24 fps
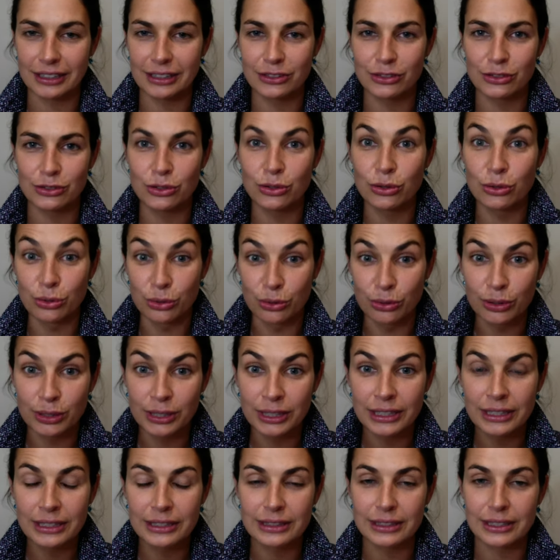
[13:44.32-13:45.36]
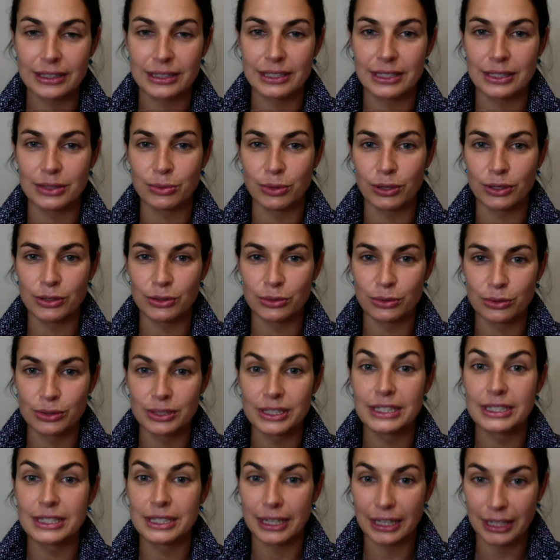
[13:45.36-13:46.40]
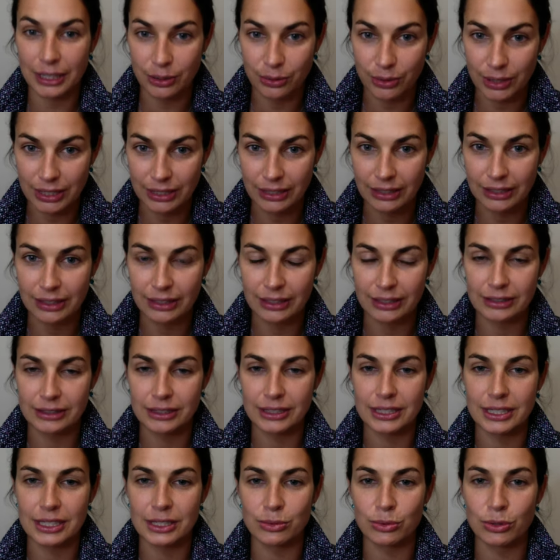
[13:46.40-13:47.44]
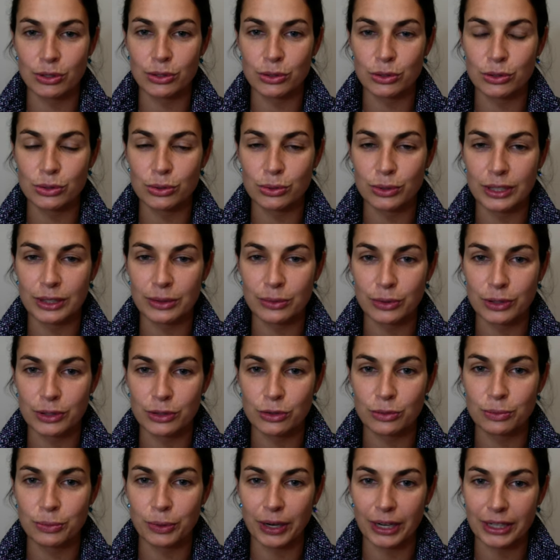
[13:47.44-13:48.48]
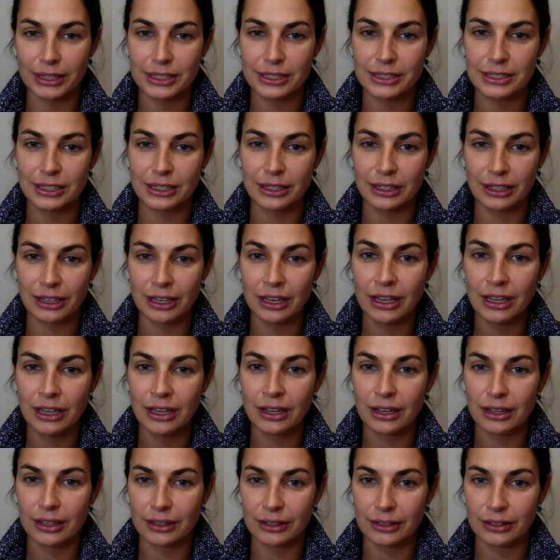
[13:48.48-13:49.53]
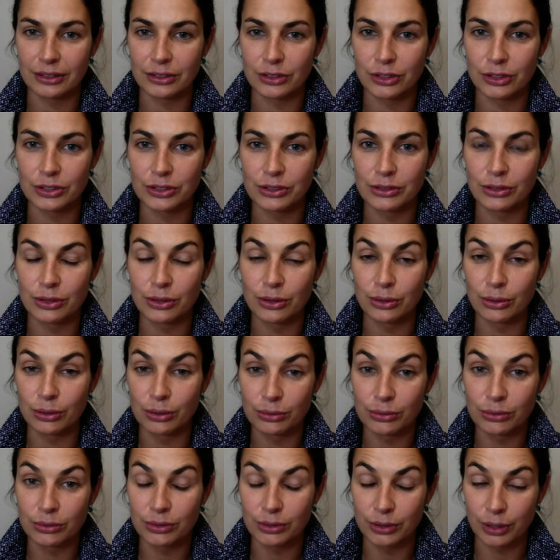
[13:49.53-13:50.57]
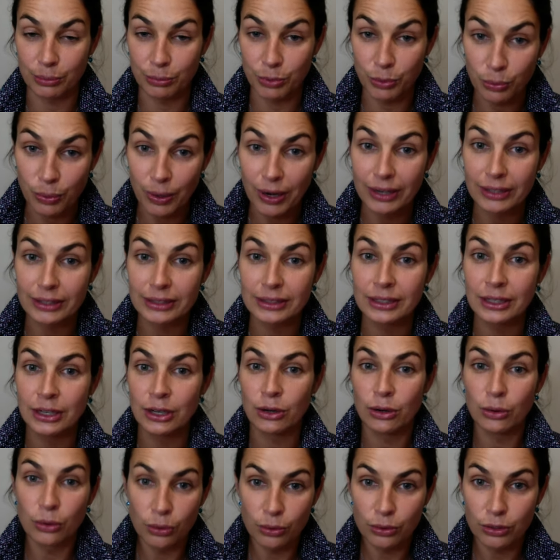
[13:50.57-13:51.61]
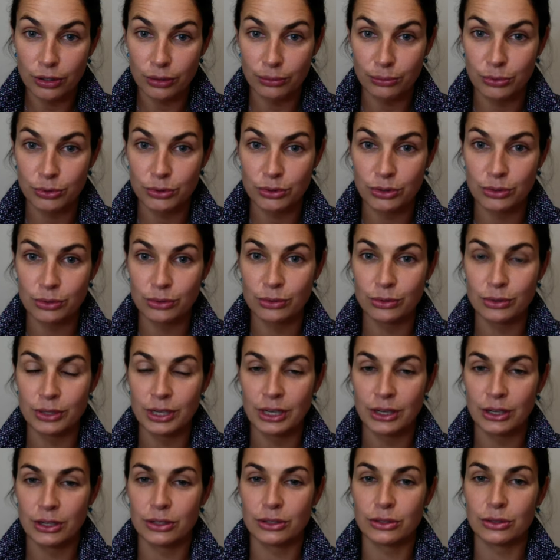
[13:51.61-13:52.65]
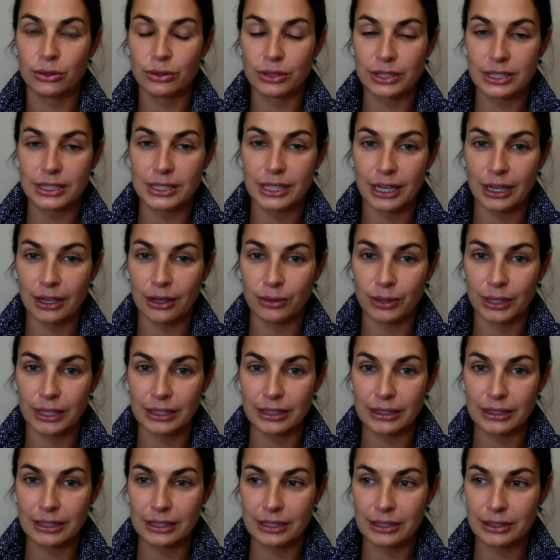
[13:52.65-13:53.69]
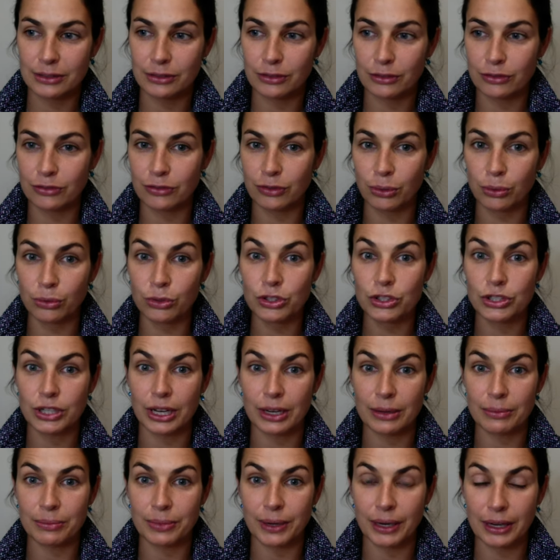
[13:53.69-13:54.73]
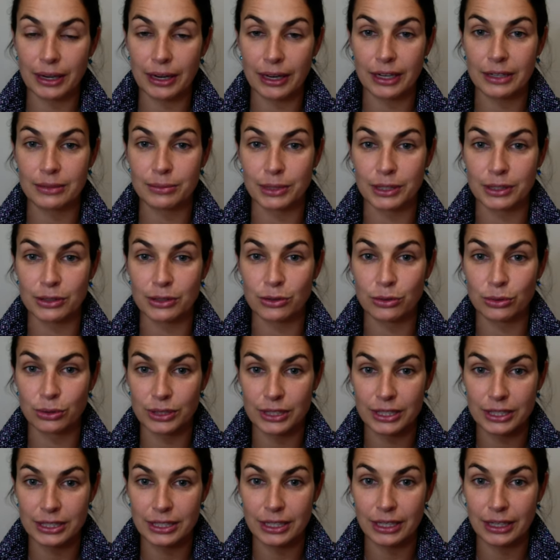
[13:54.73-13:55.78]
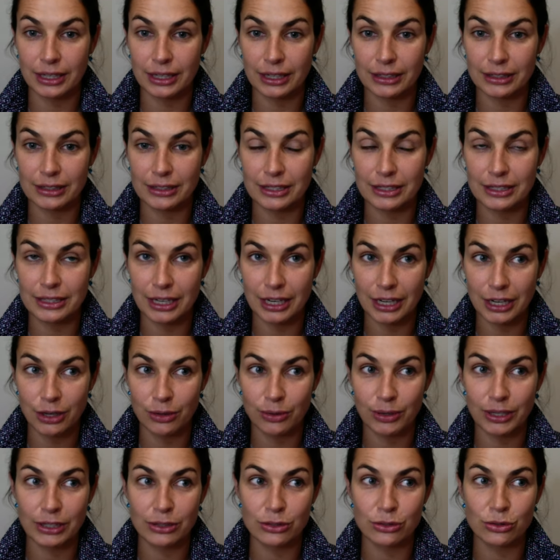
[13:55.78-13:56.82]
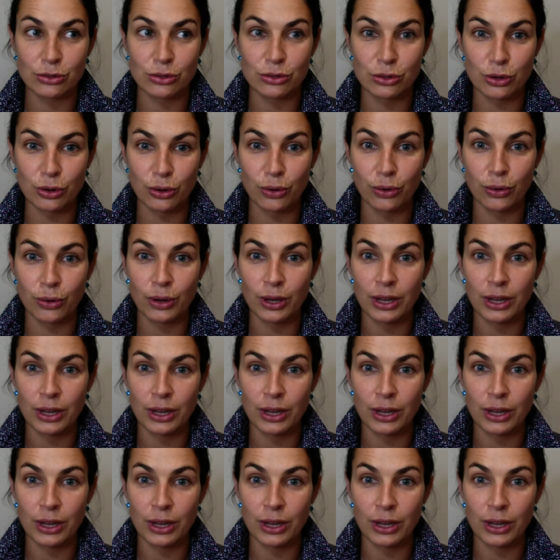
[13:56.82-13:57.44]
to, this is what you're desiring, and this is what you're doing when you're practicing the number one or number two. You're desiring this full shape alignment. You're desiring to know